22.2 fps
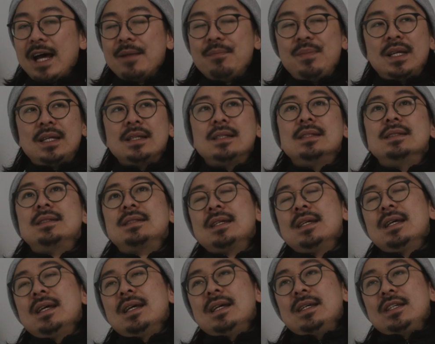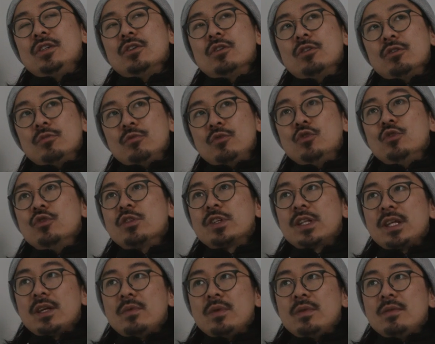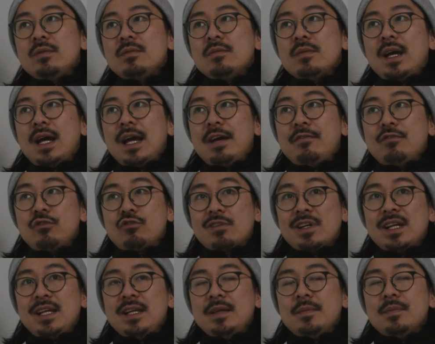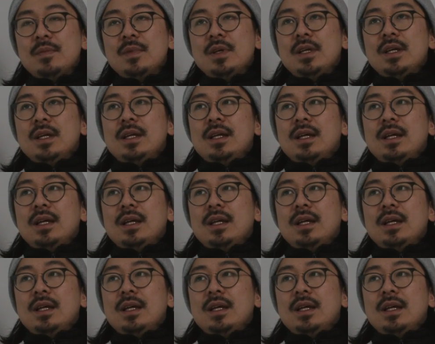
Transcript: out, because, you know, usually when I have a dream,